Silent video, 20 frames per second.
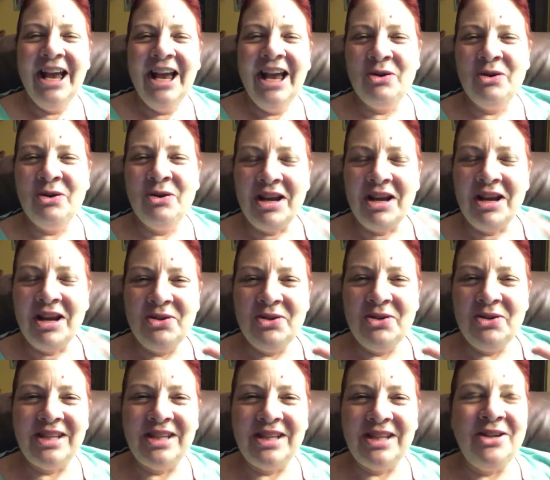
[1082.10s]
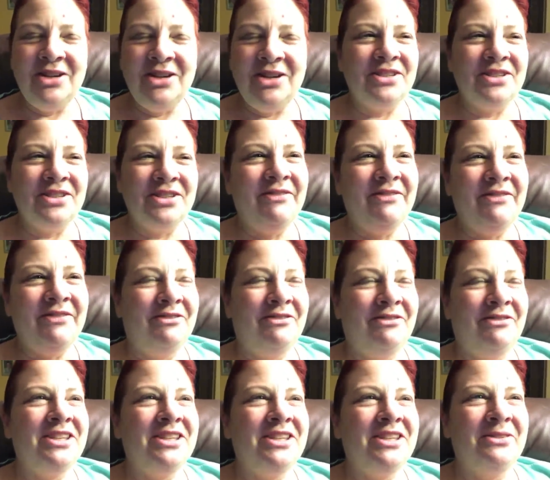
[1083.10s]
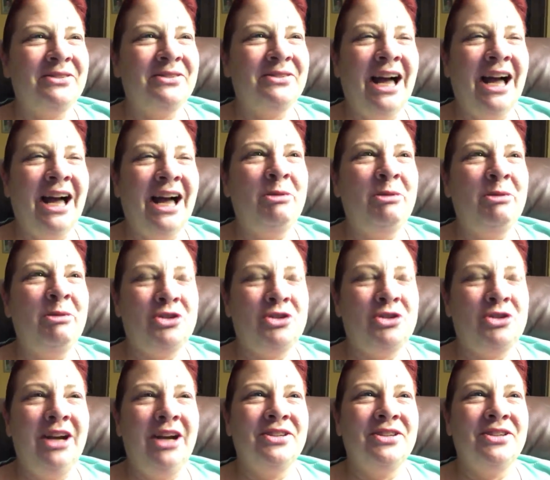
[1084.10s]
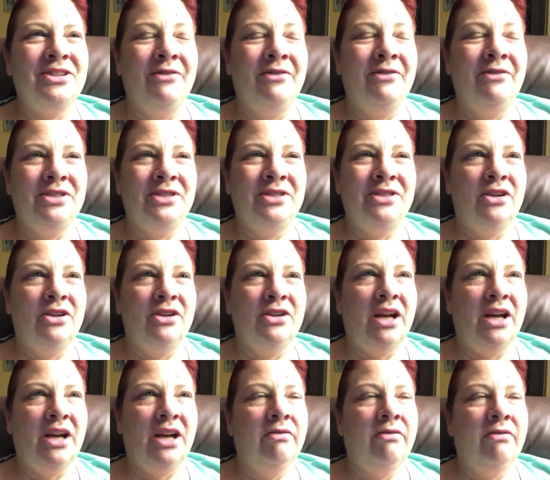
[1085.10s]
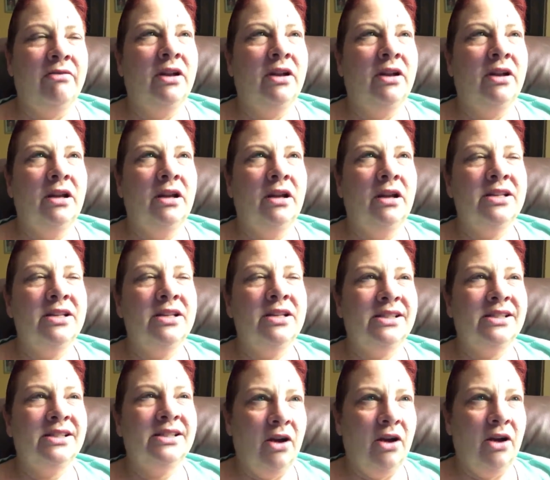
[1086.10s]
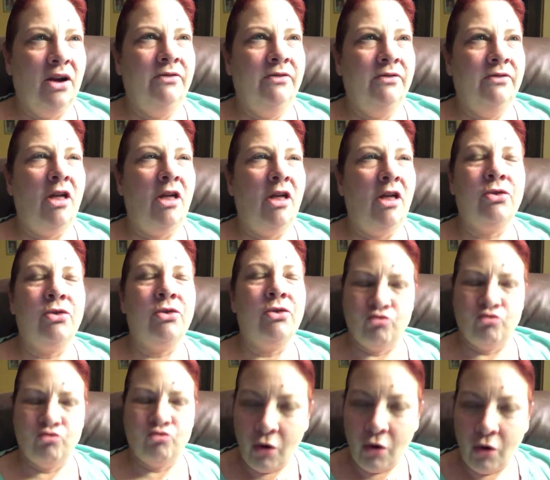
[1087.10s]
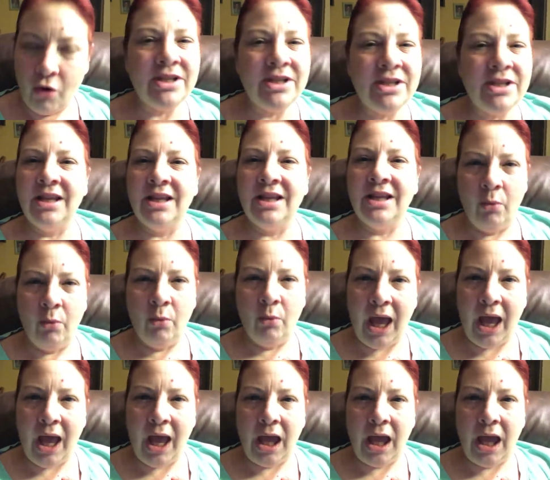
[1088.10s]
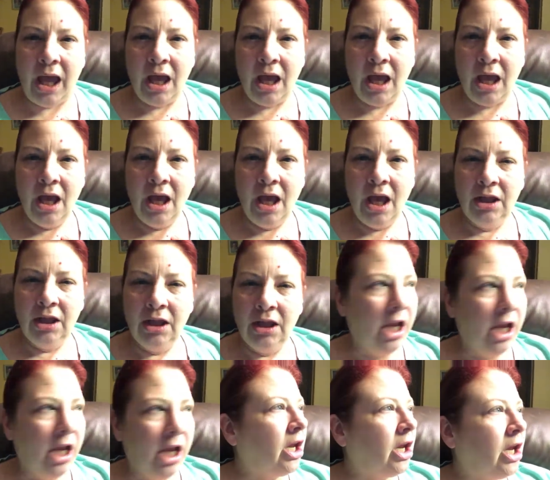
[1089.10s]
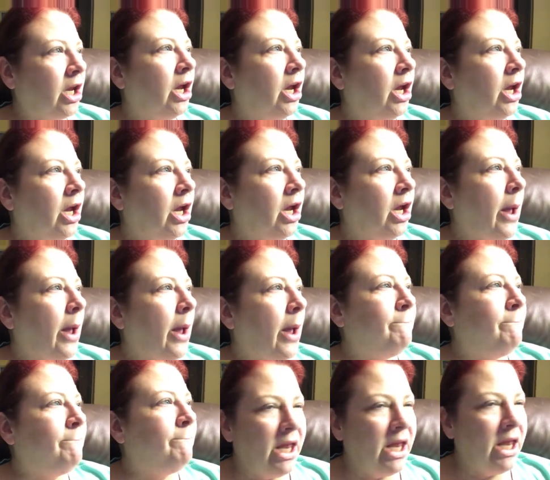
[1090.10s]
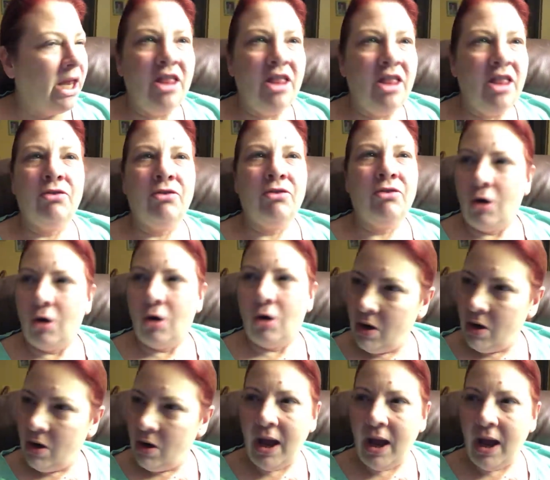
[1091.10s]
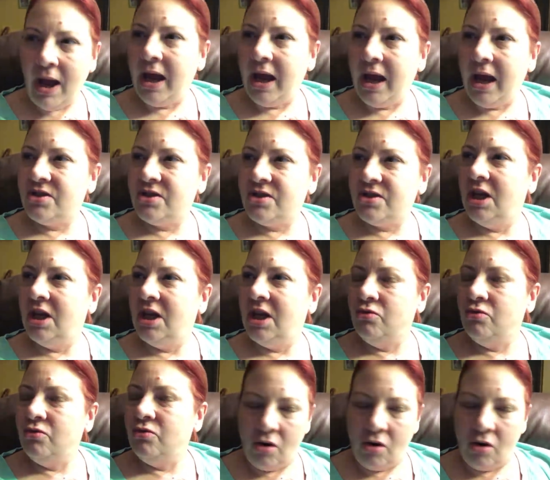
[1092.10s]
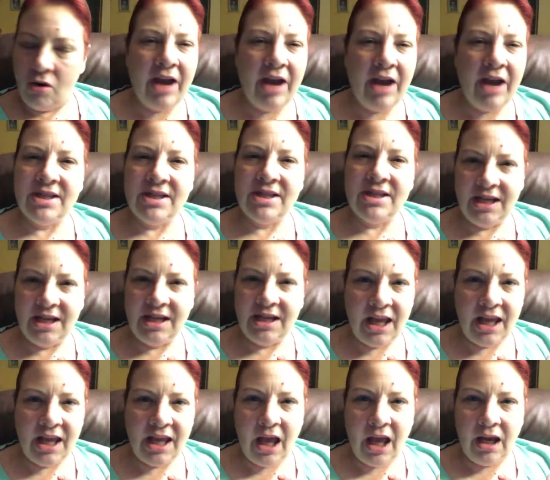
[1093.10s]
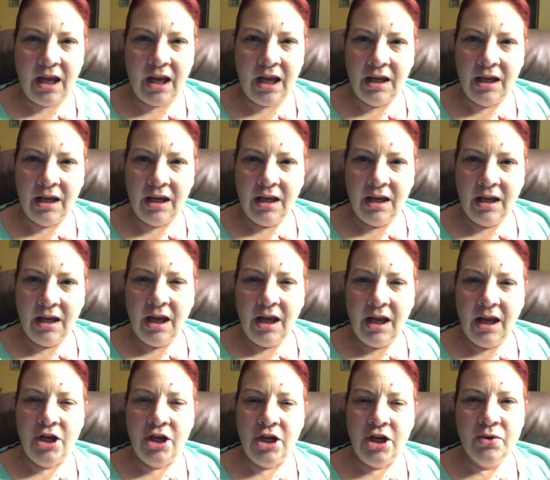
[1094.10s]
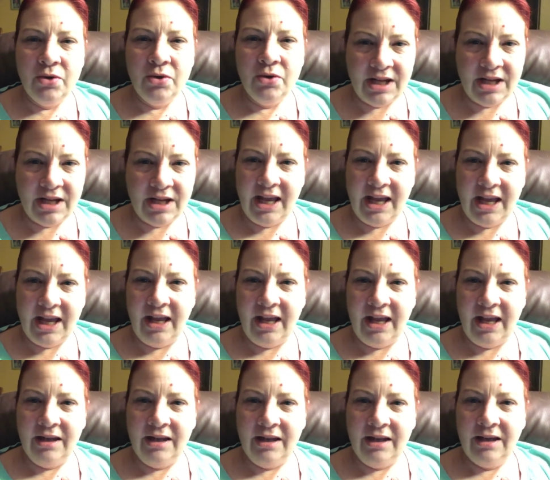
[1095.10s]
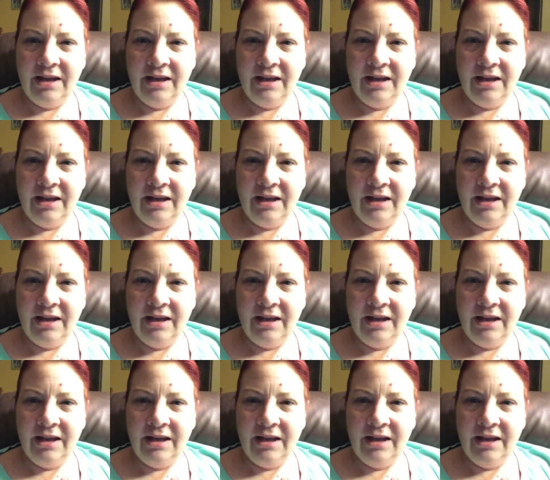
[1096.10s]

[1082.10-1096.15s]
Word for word: and you and you say to yourself every single time you dry yourself, you say to yourself, self, throw this thing away, like bin it, throw it away so that you don't have to see it again and use it again